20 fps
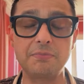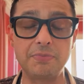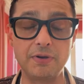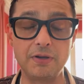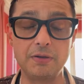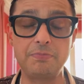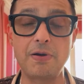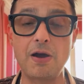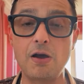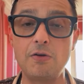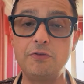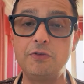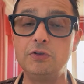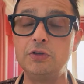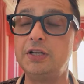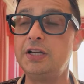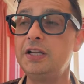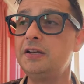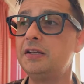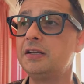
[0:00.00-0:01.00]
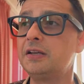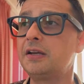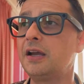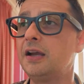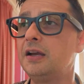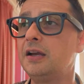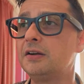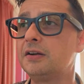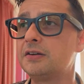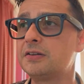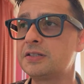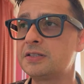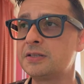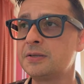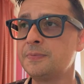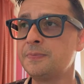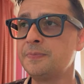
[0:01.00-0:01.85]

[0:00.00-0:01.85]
but powerful indicators.